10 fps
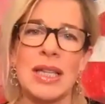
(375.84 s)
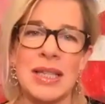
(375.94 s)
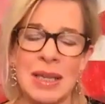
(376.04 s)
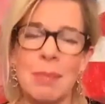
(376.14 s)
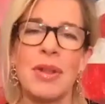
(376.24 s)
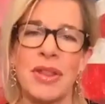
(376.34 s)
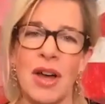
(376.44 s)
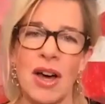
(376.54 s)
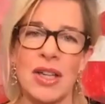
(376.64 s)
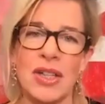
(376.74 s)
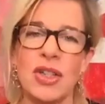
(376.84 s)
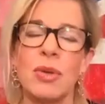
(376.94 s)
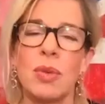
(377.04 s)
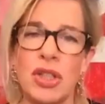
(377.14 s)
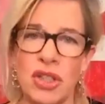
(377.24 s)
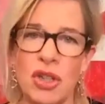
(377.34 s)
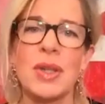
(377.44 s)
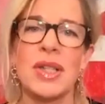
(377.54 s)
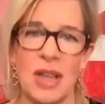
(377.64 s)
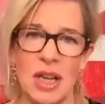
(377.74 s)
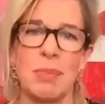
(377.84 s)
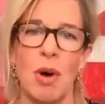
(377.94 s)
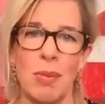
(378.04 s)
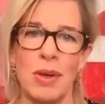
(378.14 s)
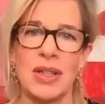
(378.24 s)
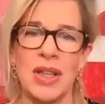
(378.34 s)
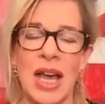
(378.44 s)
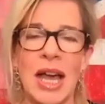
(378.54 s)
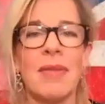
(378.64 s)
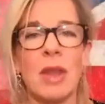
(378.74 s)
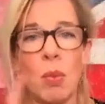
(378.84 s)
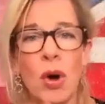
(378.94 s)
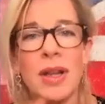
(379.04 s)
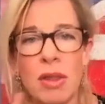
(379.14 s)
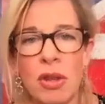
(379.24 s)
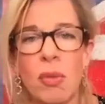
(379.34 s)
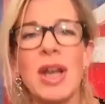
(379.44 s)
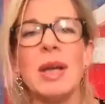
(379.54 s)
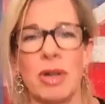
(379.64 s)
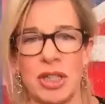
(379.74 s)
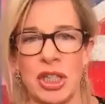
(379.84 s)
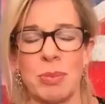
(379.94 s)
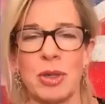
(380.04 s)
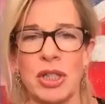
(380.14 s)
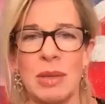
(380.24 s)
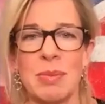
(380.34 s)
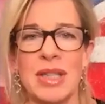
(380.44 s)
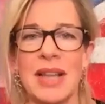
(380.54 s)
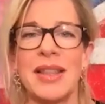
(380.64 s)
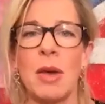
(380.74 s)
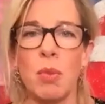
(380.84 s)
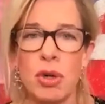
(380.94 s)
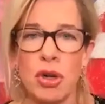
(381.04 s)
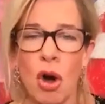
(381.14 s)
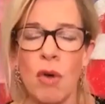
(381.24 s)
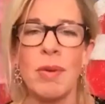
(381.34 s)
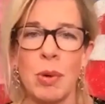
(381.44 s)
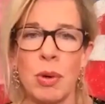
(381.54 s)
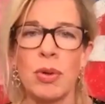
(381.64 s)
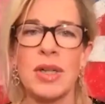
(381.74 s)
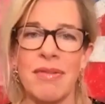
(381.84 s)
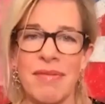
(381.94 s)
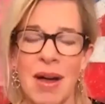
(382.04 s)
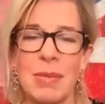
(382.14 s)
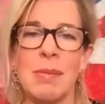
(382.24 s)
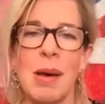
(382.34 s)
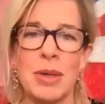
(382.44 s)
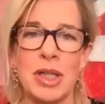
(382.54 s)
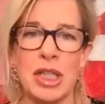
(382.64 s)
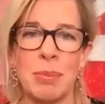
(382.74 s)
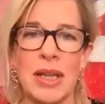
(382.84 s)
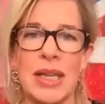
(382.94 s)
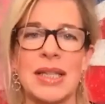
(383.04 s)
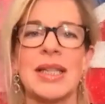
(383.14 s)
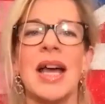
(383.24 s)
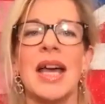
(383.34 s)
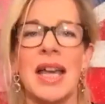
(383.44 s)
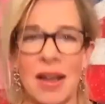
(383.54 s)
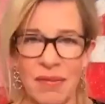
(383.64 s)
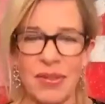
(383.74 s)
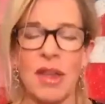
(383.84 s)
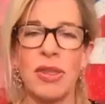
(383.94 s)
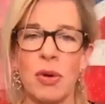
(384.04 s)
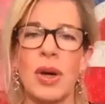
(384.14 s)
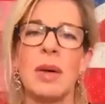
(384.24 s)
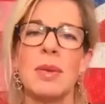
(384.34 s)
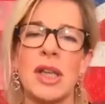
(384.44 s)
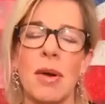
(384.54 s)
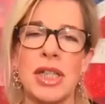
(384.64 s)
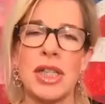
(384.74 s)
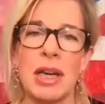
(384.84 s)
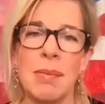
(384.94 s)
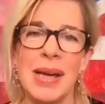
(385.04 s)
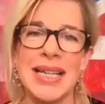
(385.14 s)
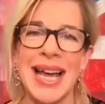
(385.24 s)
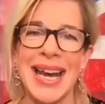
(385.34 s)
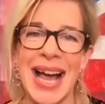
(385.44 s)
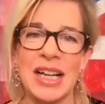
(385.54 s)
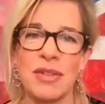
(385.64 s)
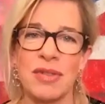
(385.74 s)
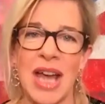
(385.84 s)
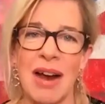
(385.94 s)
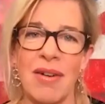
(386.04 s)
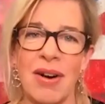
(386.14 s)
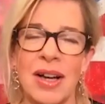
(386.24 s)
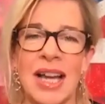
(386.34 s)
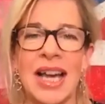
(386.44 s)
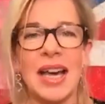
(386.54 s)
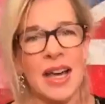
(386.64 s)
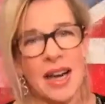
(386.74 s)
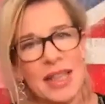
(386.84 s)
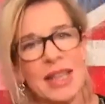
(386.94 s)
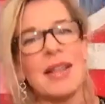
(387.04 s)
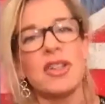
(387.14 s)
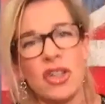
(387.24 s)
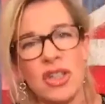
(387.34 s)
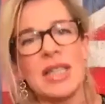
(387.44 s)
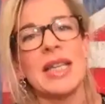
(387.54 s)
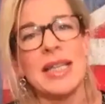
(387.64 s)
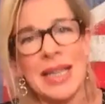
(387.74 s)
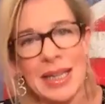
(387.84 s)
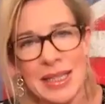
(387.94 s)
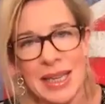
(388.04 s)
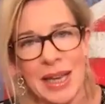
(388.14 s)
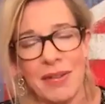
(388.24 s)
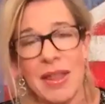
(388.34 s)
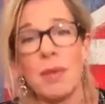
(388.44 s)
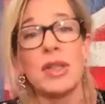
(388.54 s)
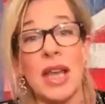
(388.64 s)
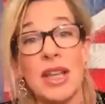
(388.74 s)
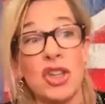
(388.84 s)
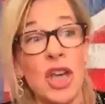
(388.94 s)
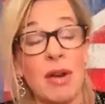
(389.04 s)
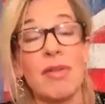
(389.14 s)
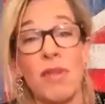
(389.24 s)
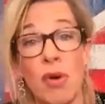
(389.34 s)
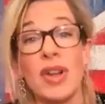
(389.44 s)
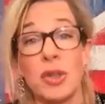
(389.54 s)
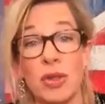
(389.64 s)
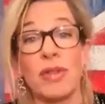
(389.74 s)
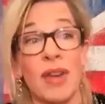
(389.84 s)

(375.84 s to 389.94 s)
sympathized with suicide bombers one in three British Muslims said they would not report a family member to the police if they thought he was going to commit an act of terror. And I think that just is indicative. And that was a Channel 4, a sort of